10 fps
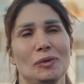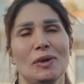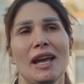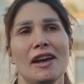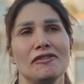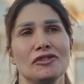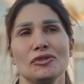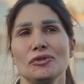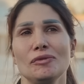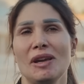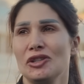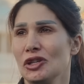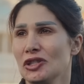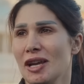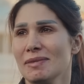We have two
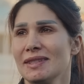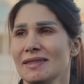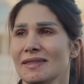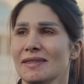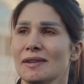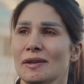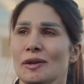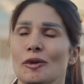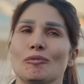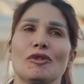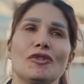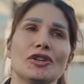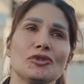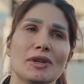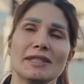major chances
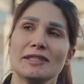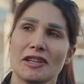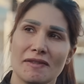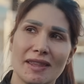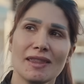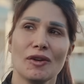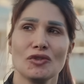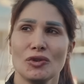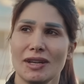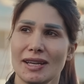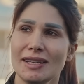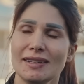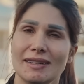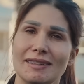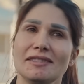before 27th of July
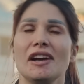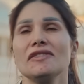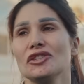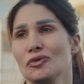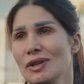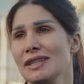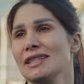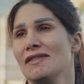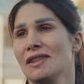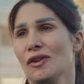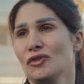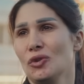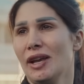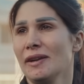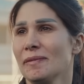and after 27th of
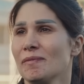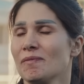July.